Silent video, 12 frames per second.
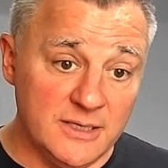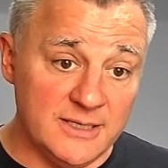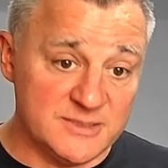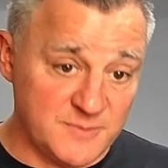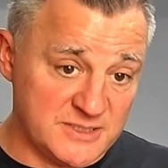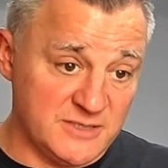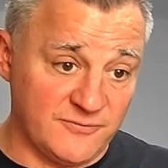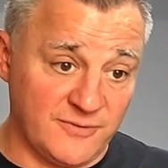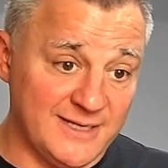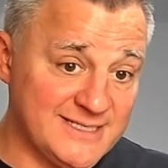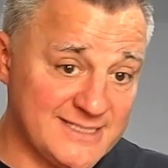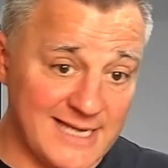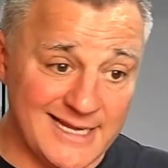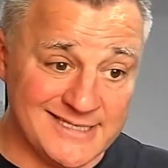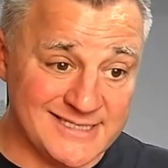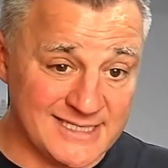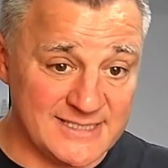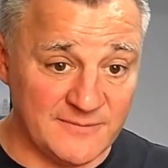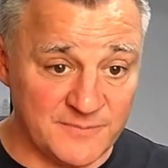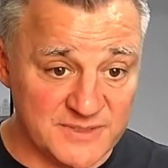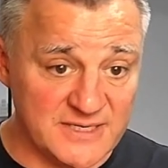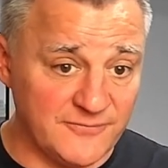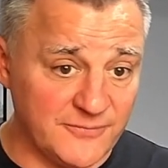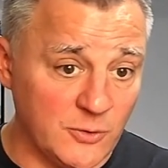Especially if rates stay at
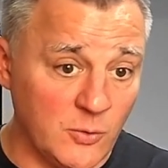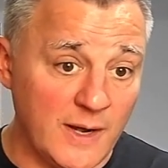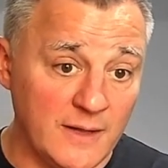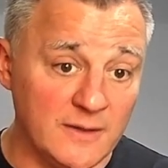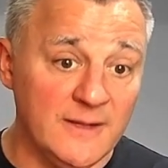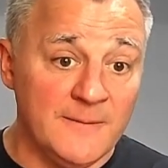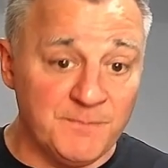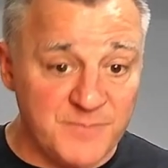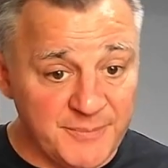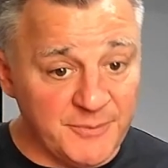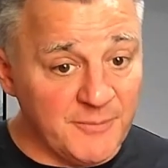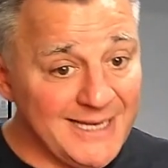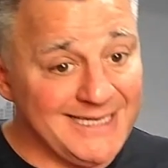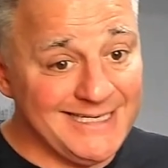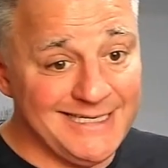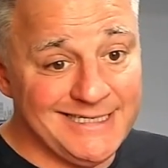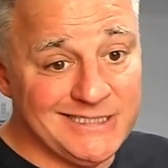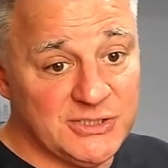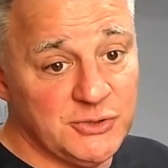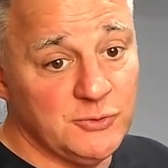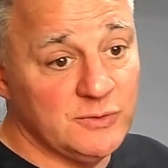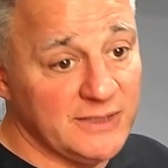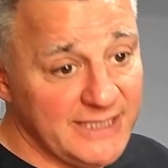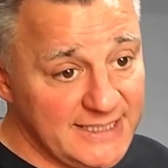6-7% for a while. People may need
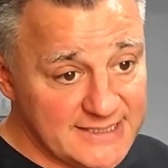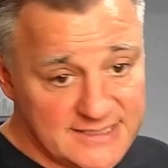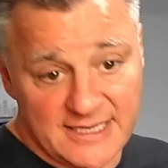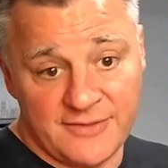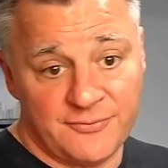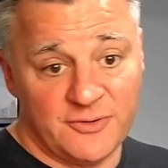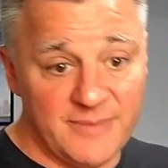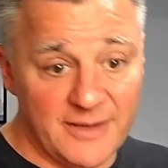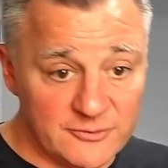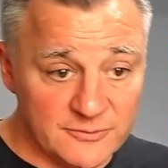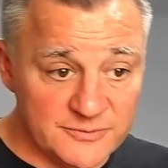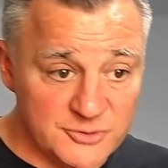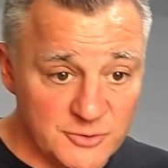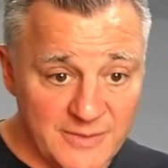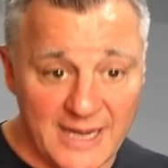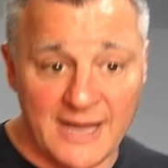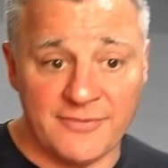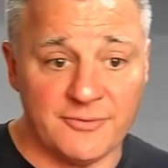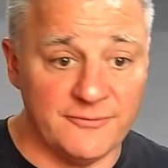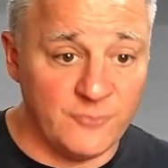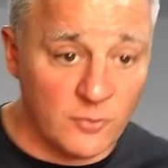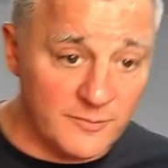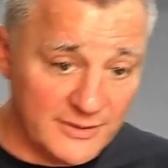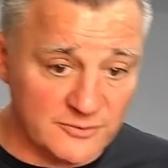to lease a 3-bedroom, 2-bath, or a
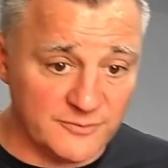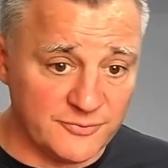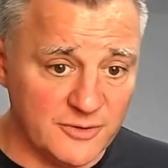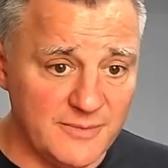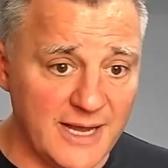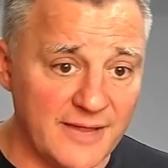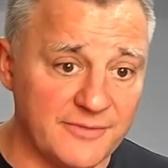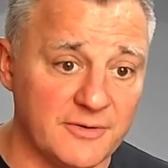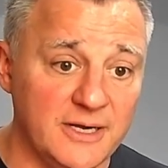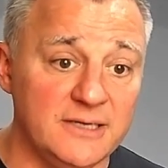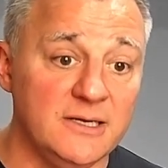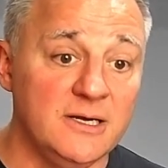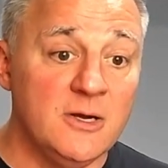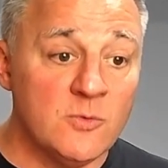4-bedroom, 3-bath, right?